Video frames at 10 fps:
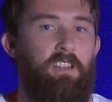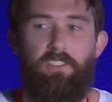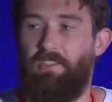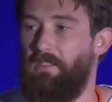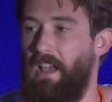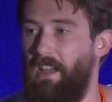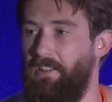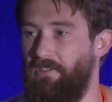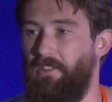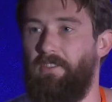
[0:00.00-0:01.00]
just
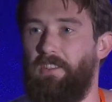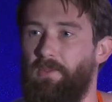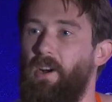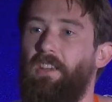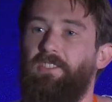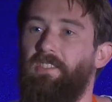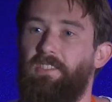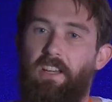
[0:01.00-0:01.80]
add your event twice. You can say,